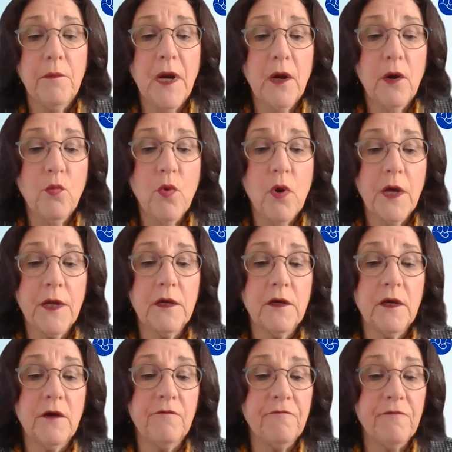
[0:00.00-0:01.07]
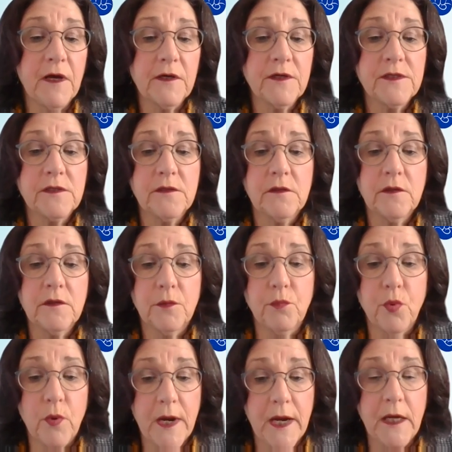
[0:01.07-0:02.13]
Marijuana affects the
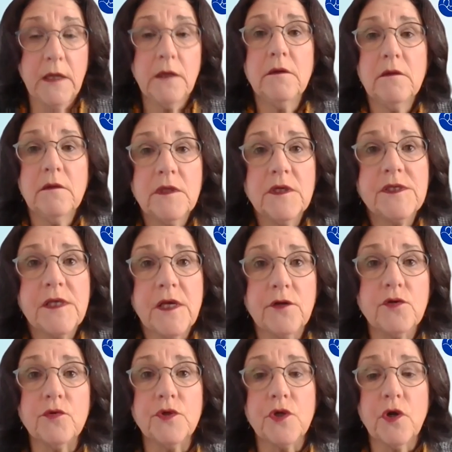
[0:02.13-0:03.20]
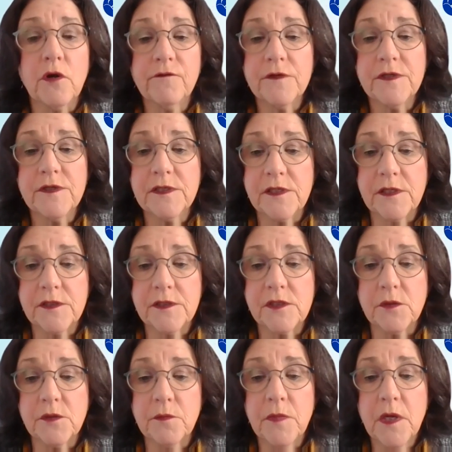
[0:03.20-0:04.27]
brain, the central nervous
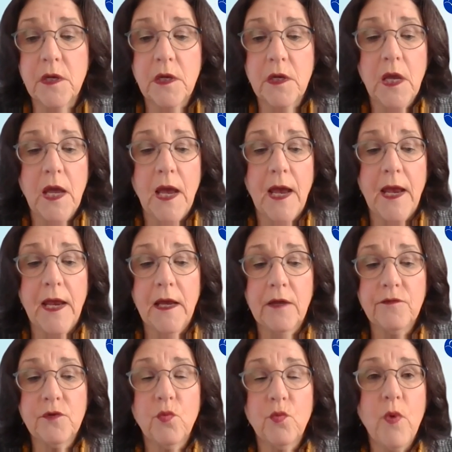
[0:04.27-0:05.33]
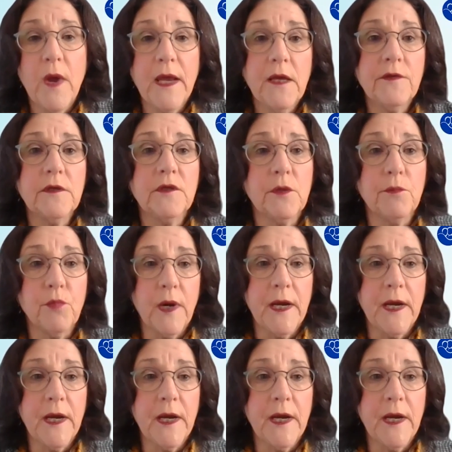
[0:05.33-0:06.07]
system, and the way that the